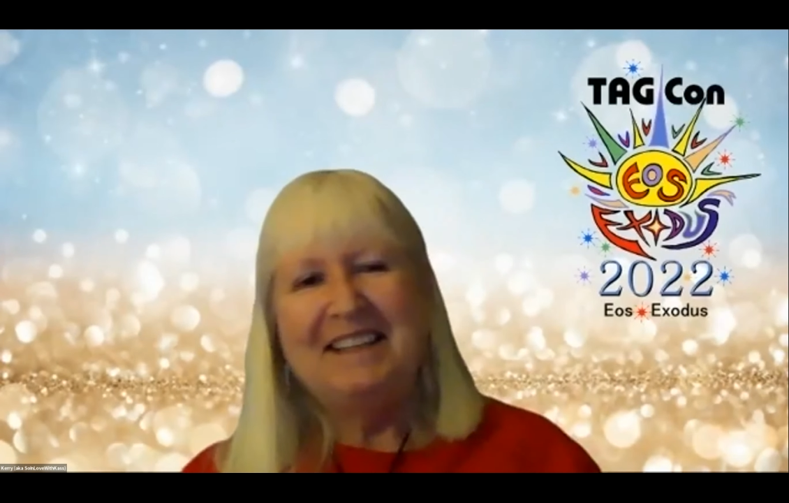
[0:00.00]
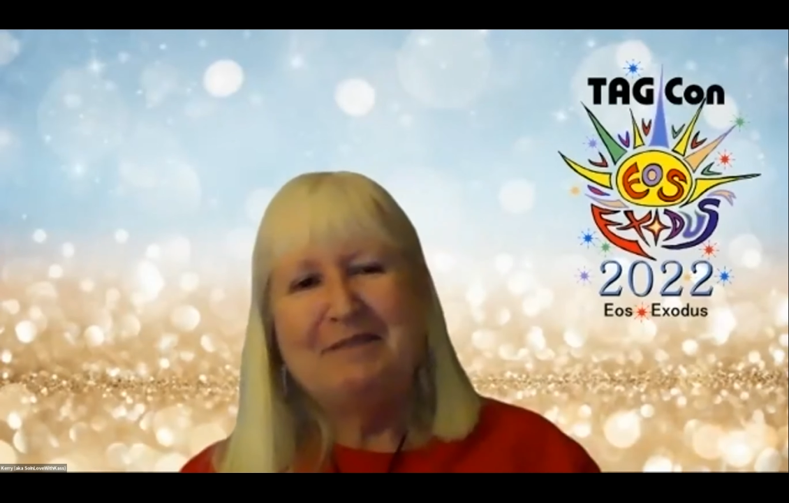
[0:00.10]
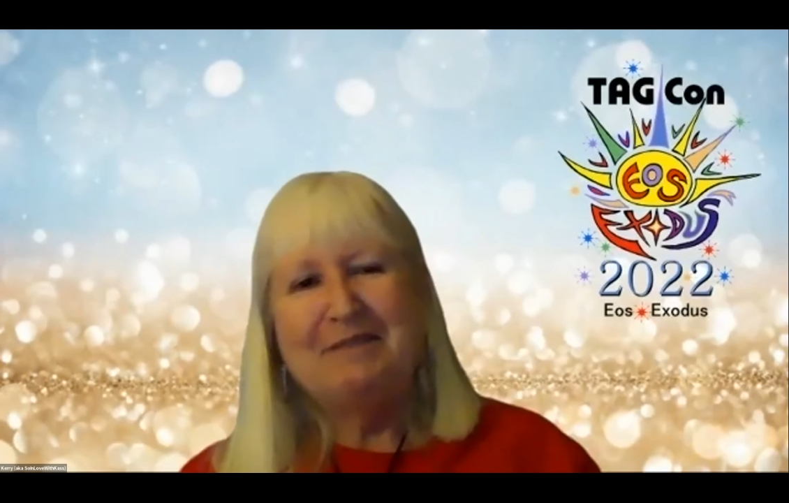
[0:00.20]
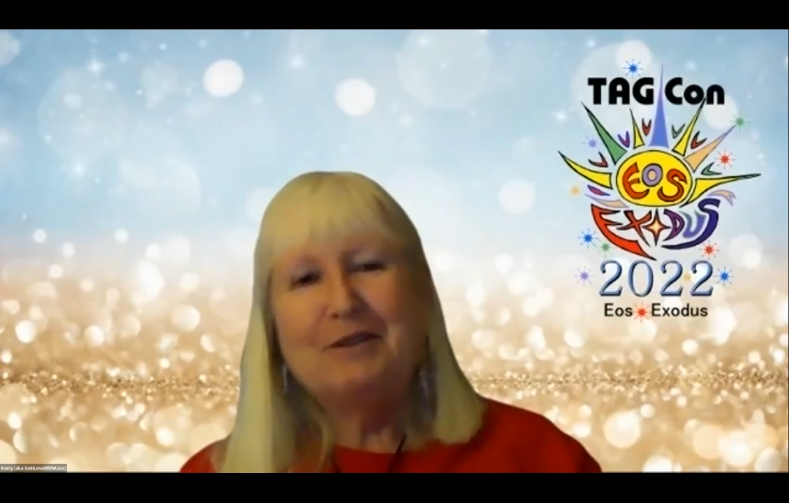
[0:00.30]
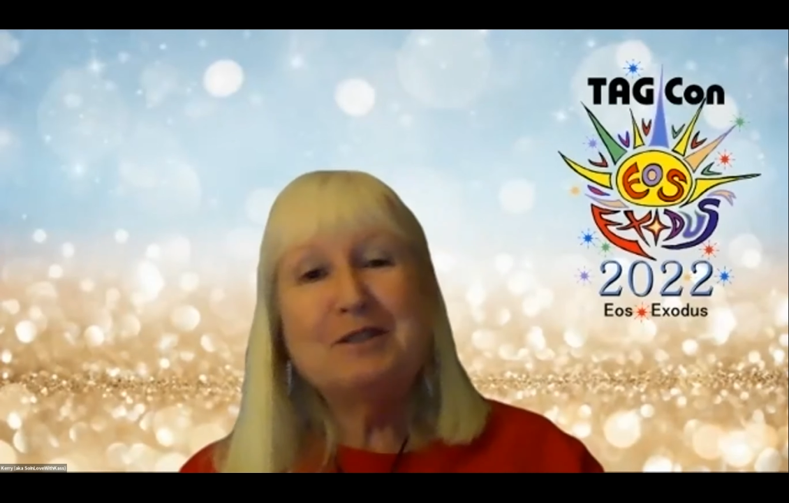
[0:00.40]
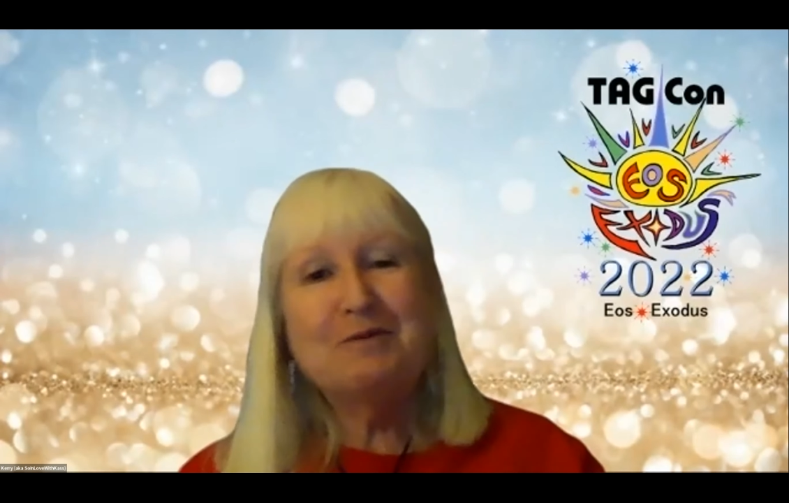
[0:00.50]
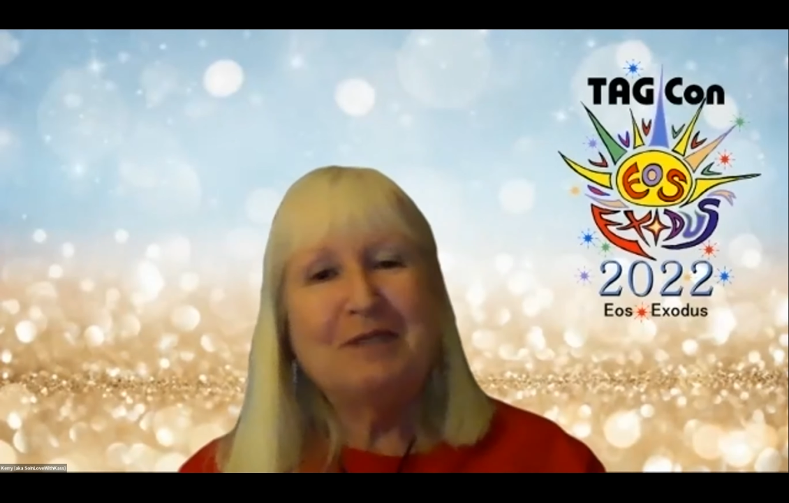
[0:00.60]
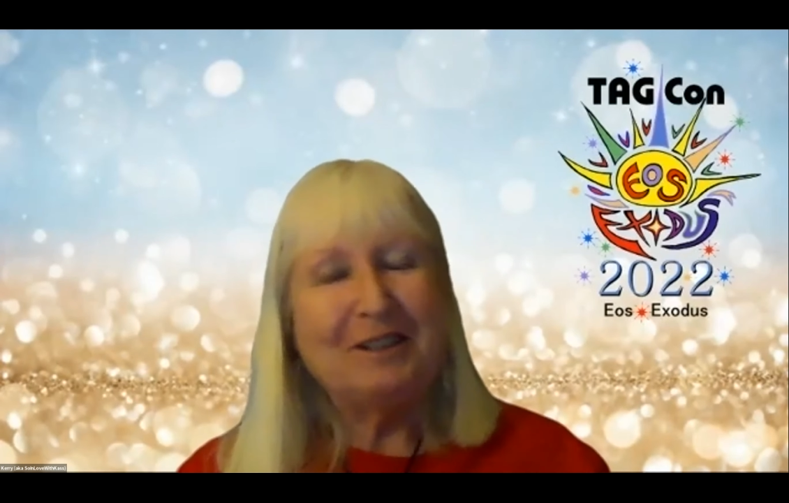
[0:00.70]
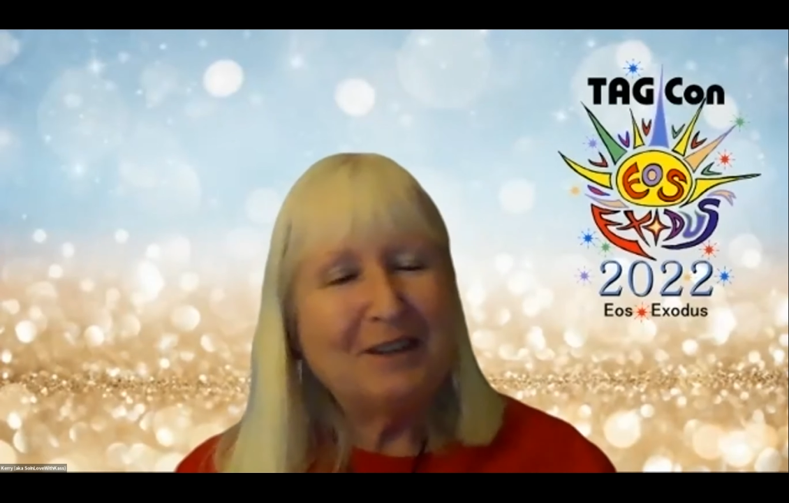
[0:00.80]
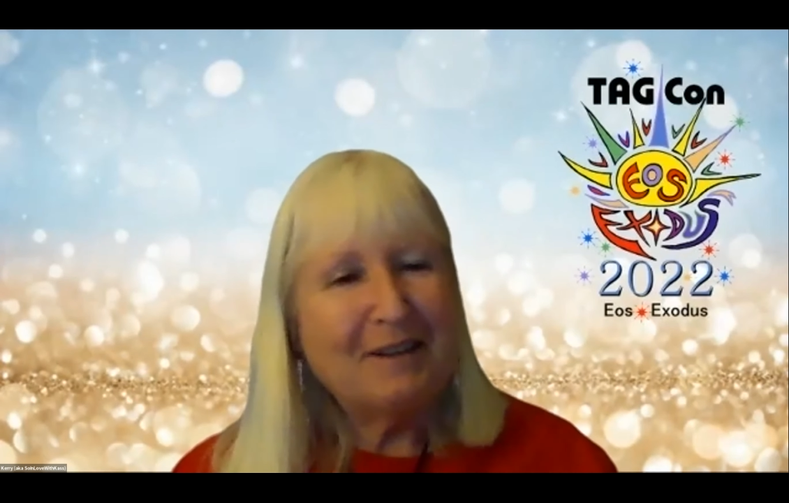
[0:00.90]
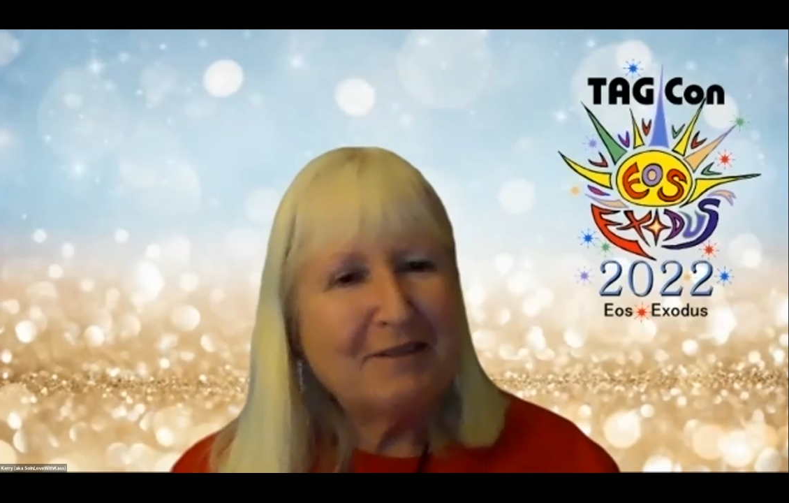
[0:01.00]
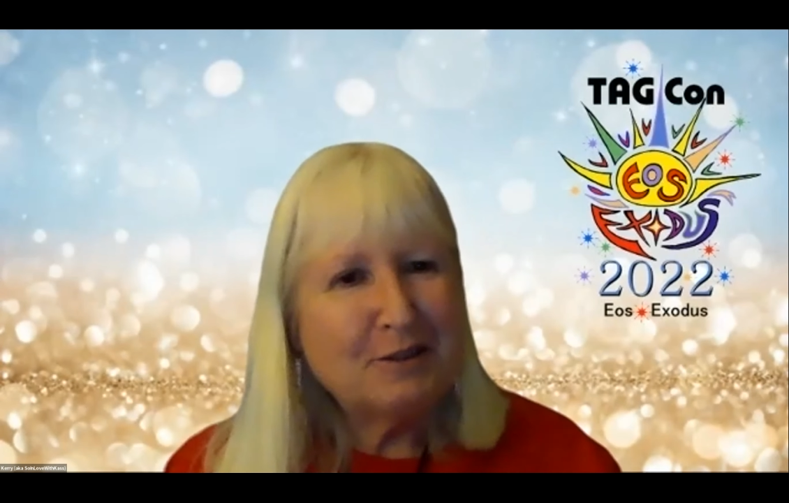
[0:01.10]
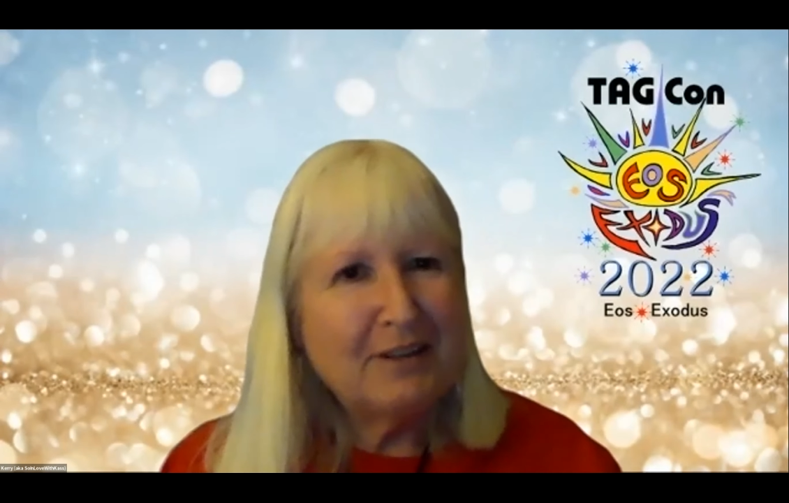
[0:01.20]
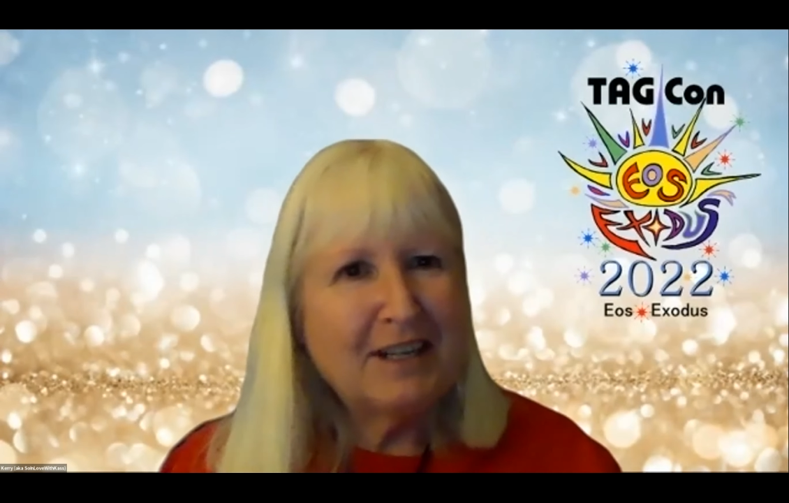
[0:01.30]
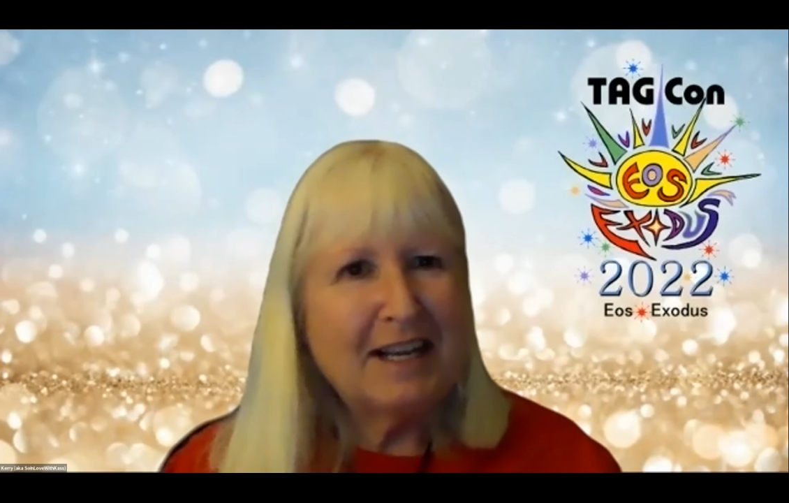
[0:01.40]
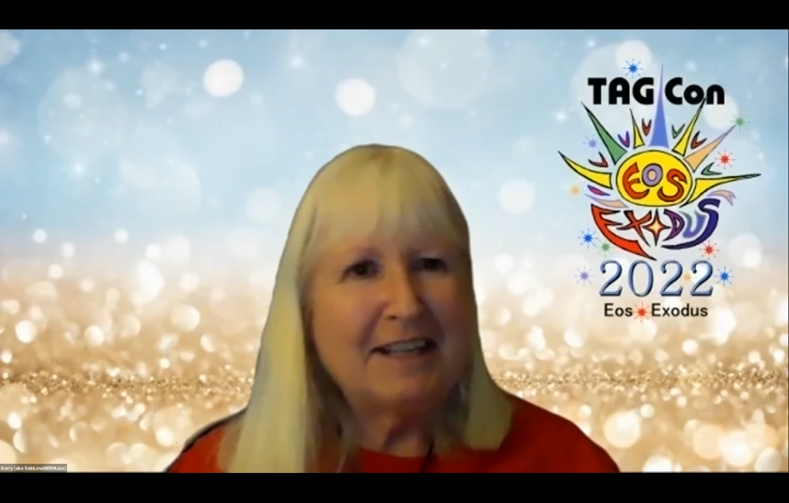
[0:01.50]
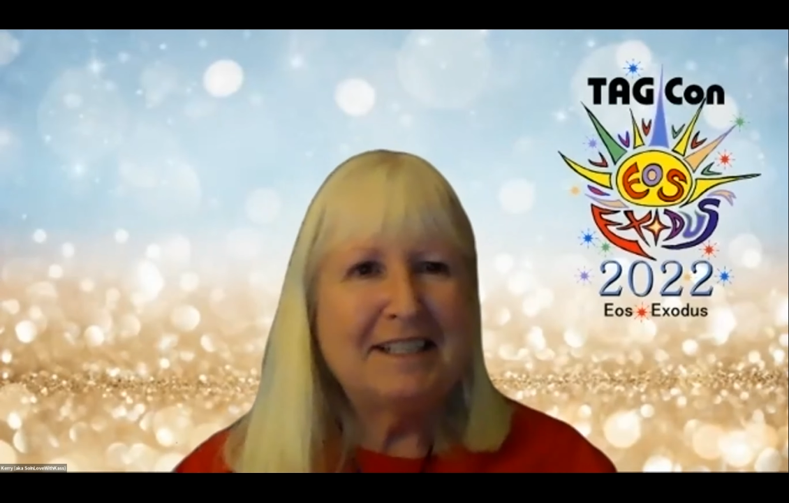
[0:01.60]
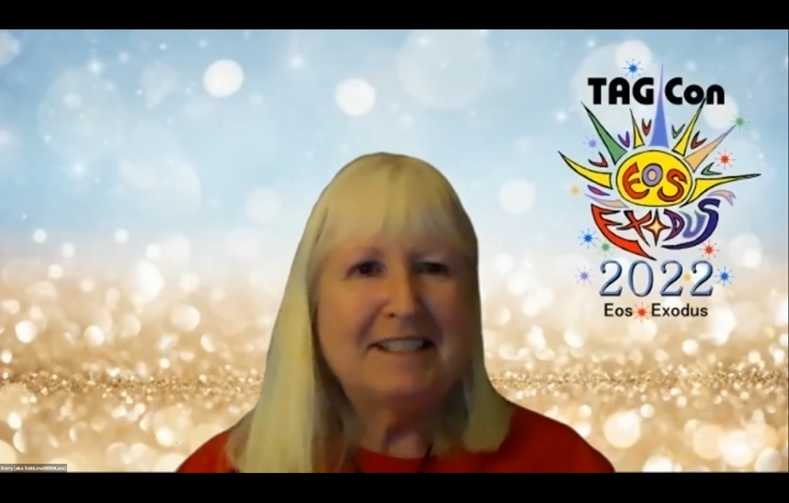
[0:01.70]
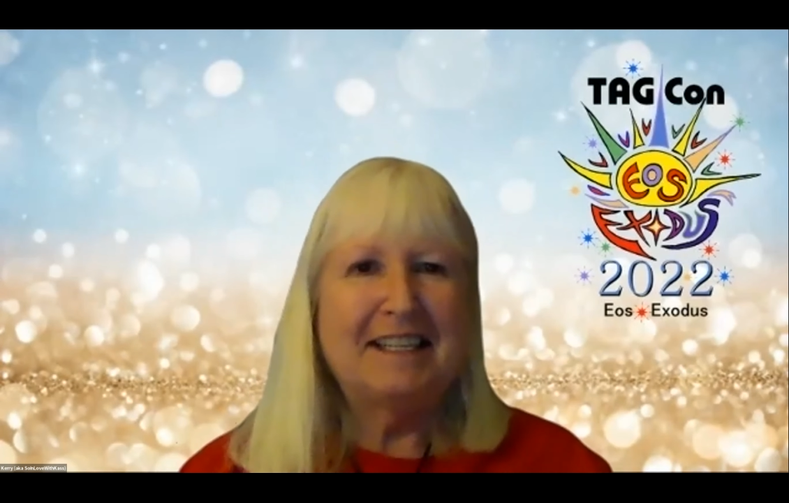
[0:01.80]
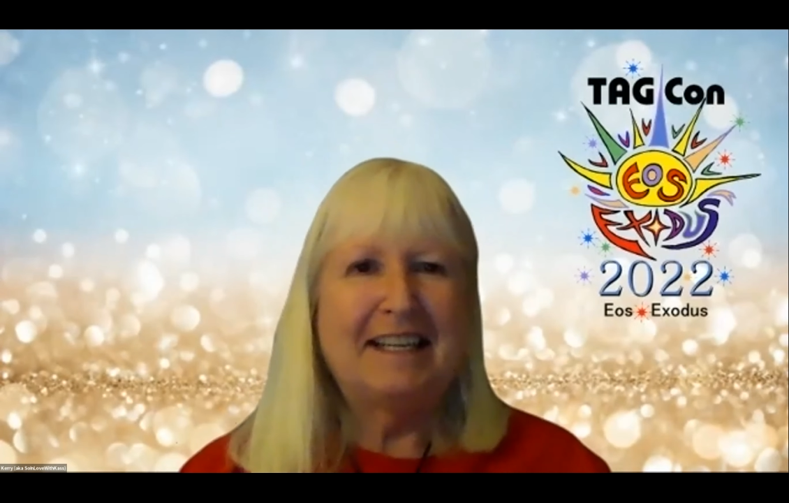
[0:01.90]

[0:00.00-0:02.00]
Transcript: the first winner of the jury contest,